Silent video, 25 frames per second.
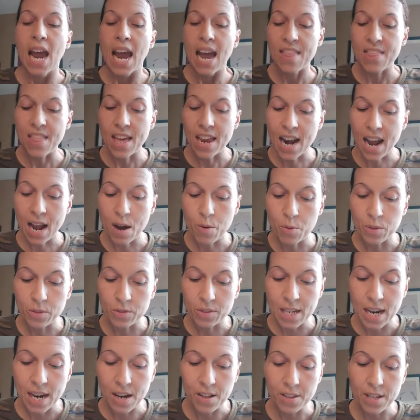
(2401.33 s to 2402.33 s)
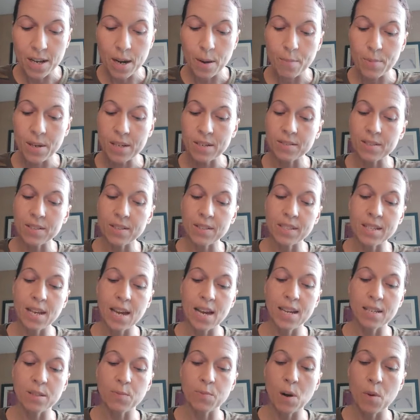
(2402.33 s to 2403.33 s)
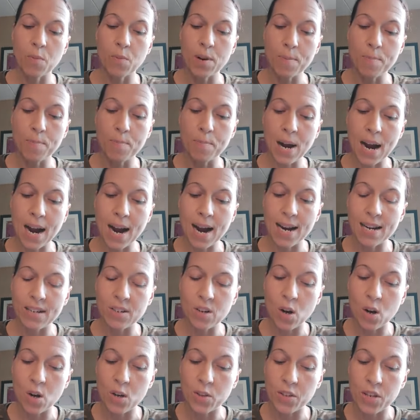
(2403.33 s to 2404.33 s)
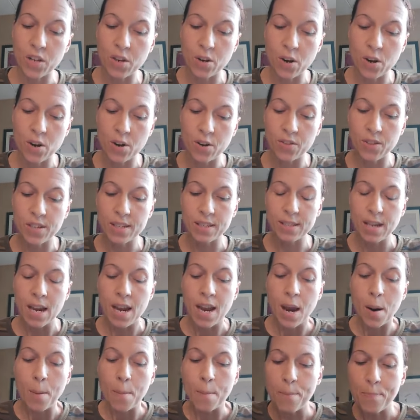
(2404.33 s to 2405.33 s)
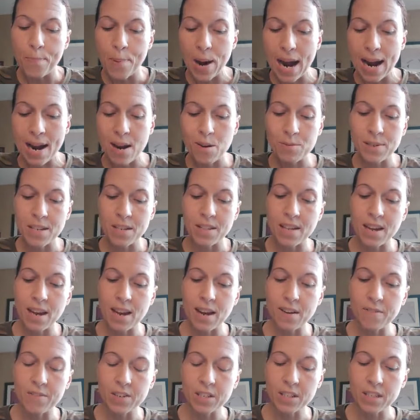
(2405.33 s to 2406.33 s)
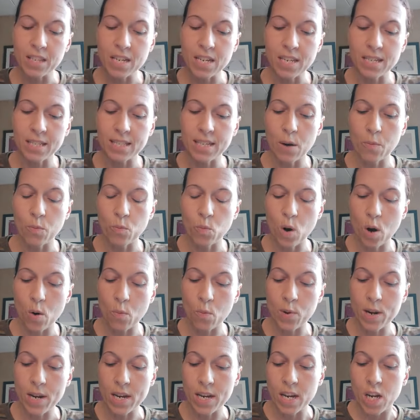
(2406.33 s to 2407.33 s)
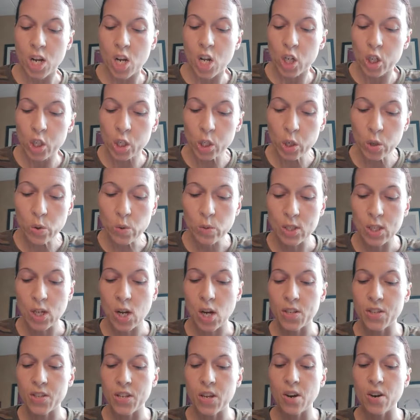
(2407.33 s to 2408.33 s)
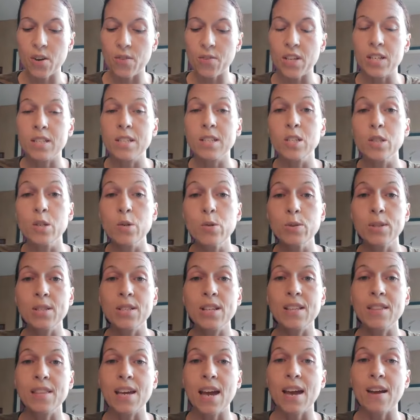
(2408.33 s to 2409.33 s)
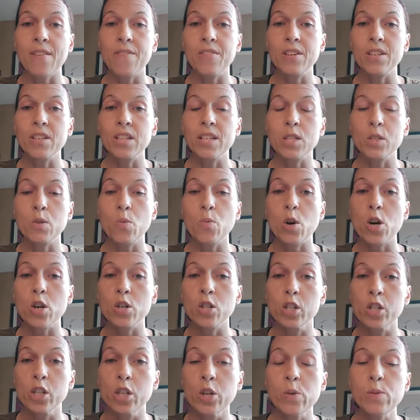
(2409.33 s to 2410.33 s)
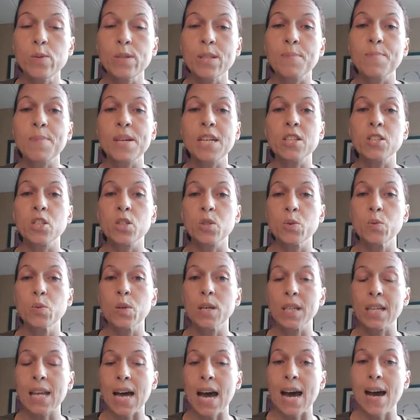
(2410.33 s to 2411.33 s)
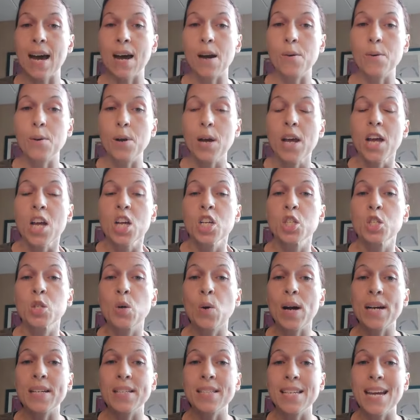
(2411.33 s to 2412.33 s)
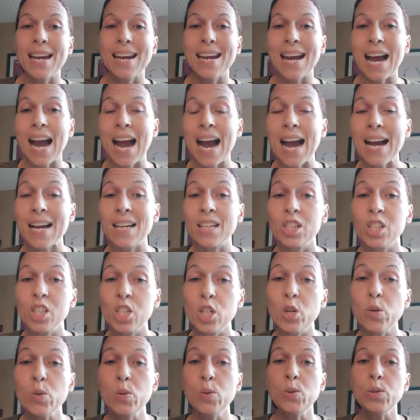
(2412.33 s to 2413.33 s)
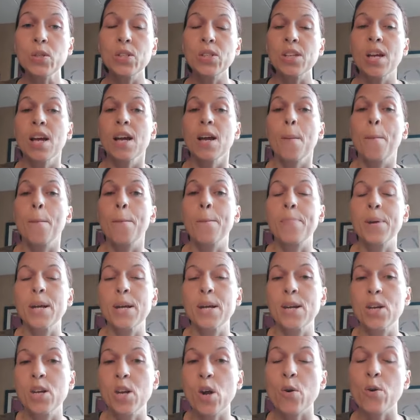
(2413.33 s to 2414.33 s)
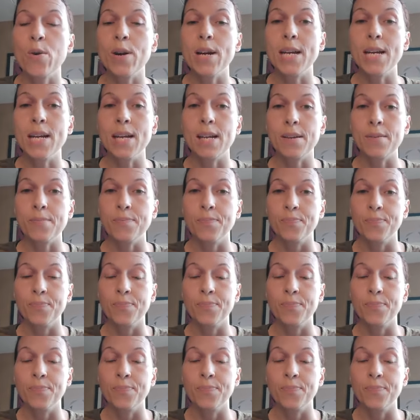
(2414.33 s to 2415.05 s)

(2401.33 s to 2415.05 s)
And then I will tell him because he says, What we bind on the earth is bound in the heavenlies, and what we loose on the earth is loosed in the heavenlies. The word loose means to allow. So I say, I loose purity,